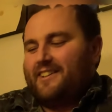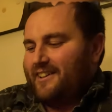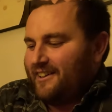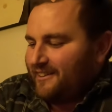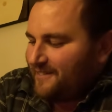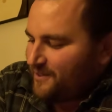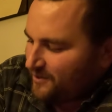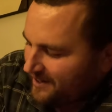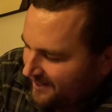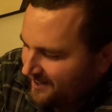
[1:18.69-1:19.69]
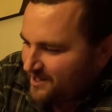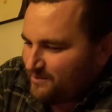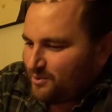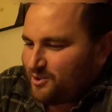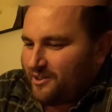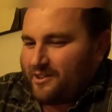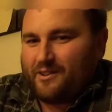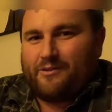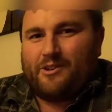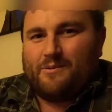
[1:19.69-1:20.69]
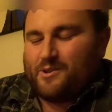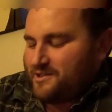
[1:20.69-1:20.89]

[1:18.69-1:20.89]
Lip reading: Oh, well, I guess we'll try it on a few more